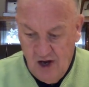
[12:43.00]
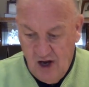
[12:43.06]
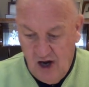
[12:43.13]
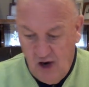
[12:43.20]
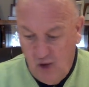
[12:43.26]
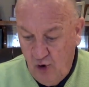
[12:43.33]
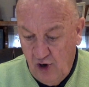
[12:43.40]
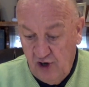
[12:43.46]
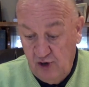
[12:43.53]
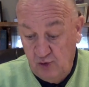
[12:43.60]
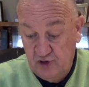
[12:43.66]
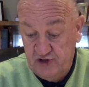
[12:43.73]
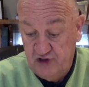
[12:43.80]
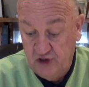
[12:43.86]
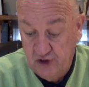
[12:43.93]
uh, oil
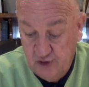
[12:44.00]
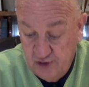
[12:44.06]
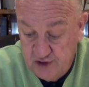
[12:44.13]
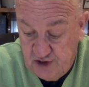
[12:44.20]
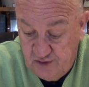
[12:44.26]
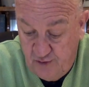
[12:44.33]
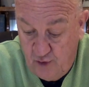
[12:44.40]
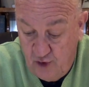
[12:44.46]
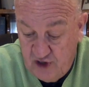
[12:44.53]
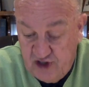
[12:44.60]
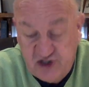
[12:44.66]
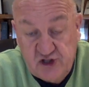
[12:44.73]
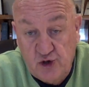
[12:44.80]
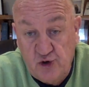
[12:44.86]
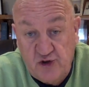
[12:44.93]
was used for
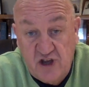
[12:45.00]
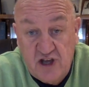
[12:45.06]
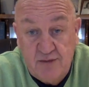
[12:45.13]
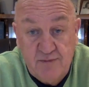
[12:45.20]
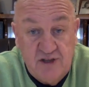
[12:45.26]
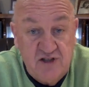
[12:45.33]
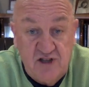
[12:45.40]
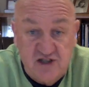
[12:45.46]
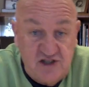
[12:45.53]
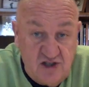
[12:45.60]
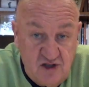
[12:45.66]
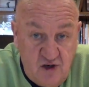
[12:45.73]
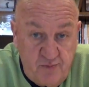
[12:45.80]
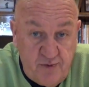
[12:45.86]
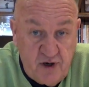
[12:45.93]
soothing
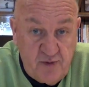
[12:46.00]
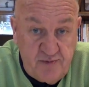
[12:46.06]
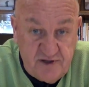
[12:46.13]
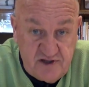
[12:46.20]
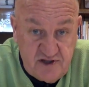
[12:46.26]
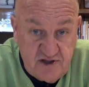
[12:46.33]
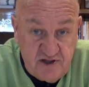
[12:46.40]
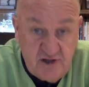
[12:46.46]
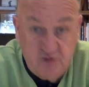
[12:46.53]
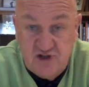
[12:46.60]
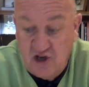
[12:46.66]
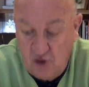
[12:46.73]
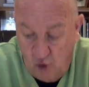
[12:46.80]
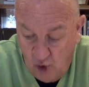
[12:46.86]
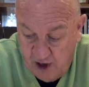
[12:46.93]
medicinal purposes. It was
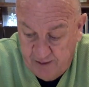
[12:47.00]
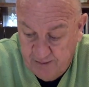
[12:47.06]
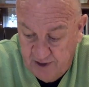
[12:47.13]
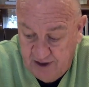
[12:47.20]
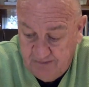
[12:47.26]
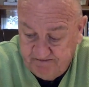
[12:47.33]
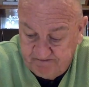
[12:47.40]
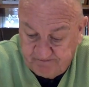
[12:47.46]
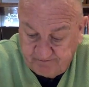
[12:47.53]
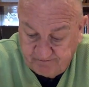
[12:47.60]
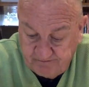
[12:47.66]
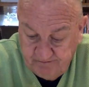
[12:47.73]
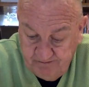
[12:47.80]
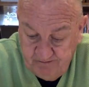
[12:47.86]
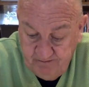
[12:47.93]
an ointment.
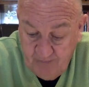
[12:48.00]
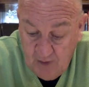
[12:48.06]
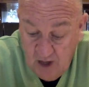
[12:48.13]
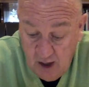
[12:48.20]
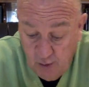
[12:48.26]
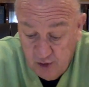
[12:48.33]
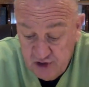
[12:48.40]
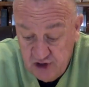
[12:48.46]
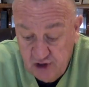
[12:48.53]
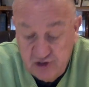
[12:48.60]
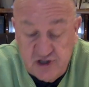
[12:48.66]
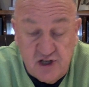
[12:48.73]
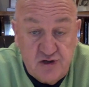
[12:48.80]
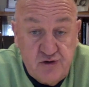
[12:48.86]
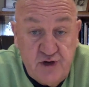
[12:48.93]
It was
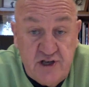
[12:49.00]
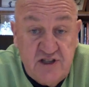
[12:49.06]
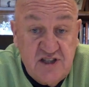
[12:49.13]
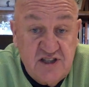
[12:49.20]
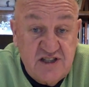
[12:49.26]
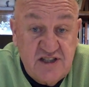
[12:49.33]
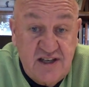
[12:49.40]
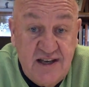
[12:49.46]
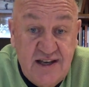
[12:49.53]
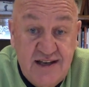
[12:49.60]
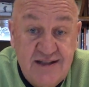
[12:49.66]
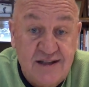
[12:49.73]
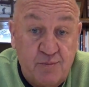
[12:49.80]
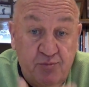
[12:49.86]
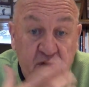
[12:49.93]
used to treat the
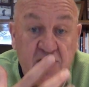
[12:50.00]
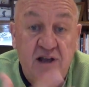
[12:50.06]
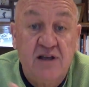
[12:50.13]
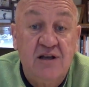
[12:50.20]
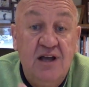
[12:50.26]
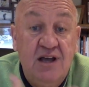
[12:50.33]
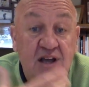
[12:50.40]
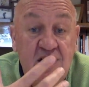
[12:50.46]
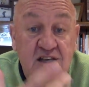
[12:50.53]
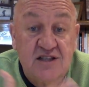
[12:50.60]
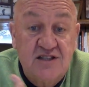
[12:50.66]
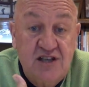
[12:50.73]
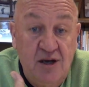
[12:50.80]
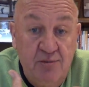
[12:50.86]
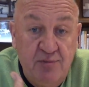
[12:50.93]
skin, to bring
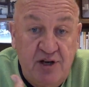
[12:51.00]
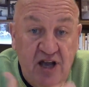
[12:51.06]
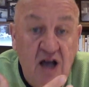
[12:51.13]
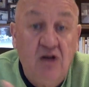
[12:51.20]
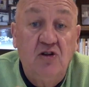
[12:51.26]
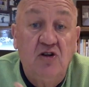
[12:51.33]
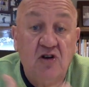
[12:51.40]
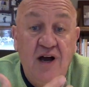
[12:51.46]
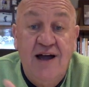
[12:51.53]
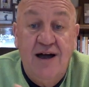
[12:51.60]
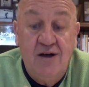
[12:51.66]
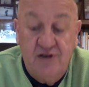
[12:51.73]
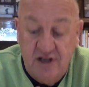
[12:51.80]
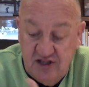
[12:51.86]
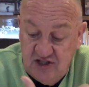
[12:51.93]
some color
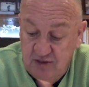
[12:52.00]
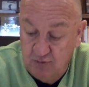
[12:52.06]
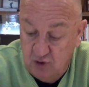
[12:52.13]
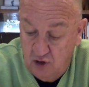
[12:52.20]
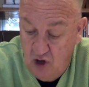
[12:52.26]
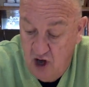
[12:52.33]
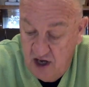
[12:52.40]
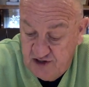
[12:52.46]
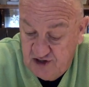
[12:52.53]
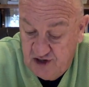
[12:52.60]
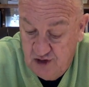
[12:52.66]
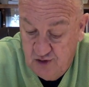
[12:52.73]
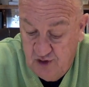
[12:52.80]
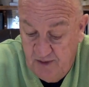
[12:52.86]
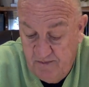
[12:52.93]
out and some gloss
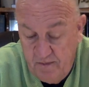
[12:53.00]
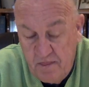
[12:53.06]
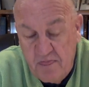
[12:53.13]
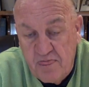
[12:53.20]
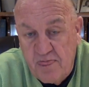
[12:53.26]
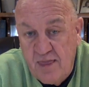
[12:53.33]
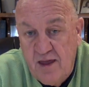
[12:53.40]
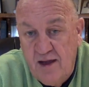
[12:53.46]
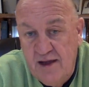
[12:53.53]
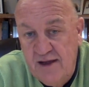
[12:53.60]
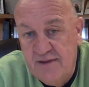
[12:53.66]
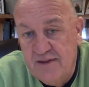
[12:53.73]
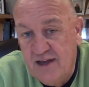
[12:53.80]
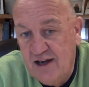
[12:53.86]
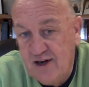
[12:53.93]
to it.
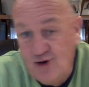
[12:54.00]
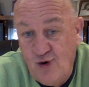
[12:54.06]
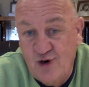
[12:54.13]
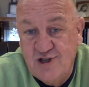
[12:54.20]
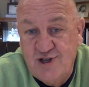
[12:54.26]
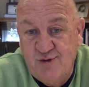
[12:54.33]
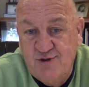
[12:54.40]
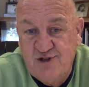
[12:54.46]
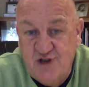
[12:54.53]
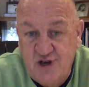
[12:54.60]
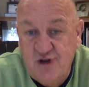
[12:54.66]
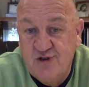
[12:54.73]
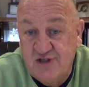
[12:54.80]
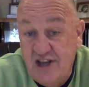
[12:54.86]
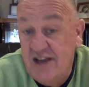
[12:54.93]
And then, of course, it was
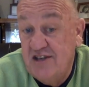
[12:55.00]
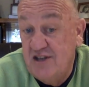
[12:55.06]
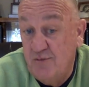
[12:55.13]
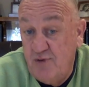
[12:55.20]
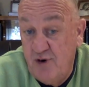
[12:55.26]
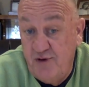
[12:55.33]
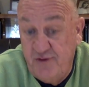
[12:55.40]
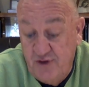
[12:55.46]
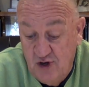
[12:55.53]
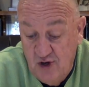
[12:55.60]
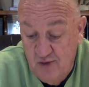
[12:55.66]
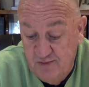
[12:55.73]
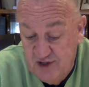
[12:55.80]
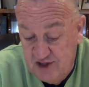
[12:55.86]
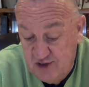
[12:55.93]
used as a
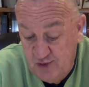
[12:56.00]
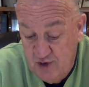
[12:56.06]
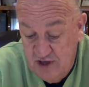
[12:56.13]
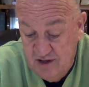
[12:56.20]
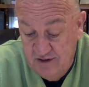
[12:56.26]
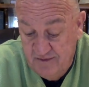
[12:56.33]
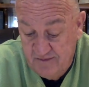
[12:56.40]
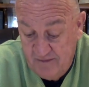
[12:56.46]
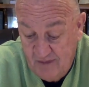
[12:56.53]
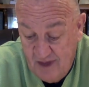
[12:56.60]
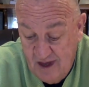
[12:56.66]
perfume to sweeten